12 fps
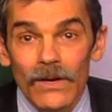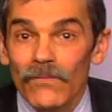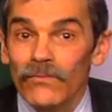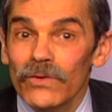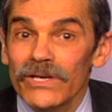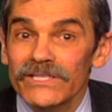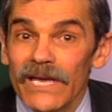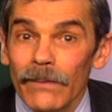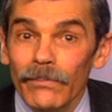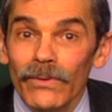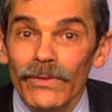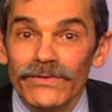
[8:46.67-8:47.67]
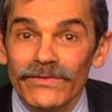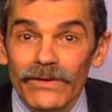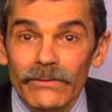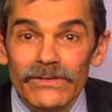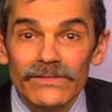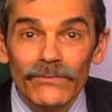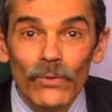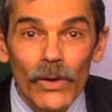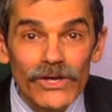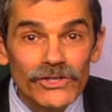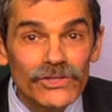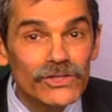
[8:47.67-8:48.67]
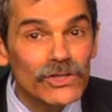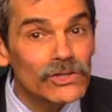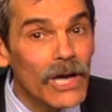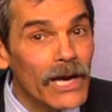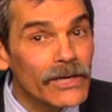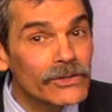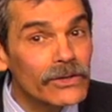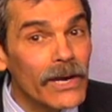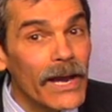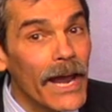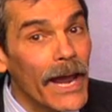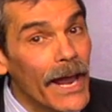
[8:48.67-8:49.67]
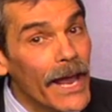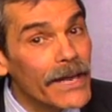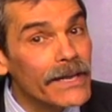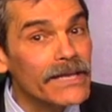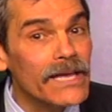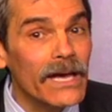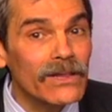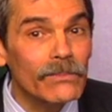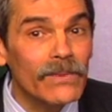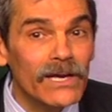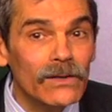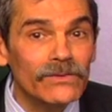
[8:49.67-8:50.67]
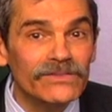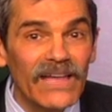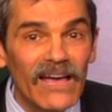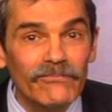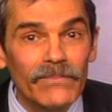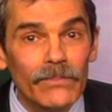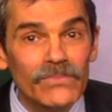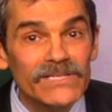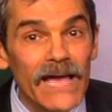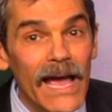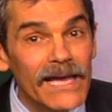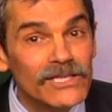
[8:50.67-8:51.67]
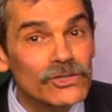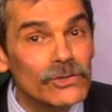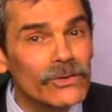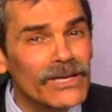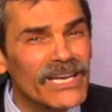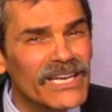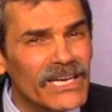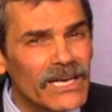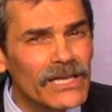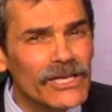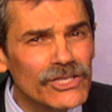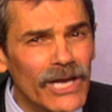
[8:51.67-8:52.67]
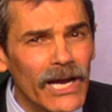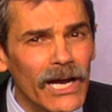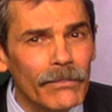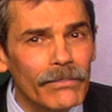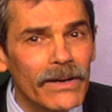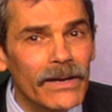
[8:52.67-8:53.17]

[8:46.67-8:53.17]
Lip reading: For example, the series of questions a doctor and the other medical staff members ask during a yearly checkup